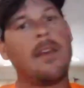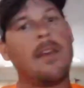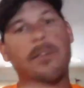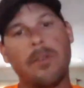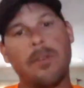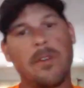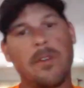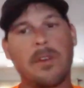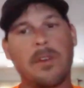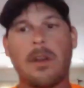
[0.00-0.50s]
as
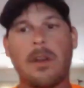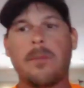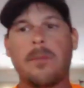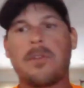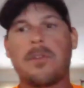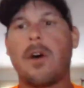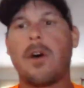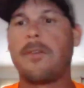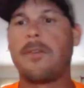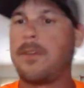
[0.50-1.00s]
soon as it
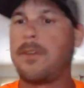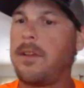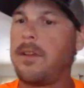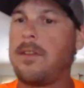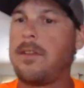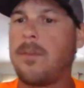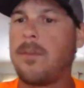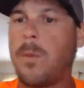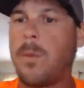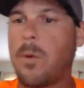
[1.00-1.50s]
comes off, it
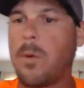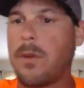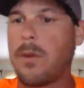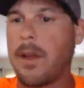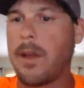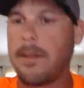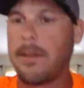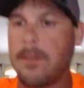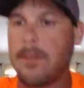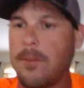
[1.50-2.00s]
leaves the mortar
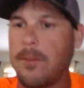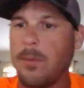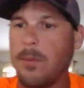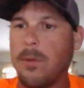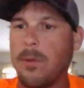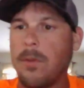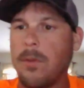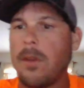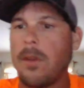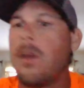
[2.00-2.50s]
nice and
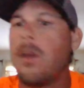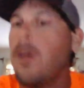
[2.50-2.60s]
smooth.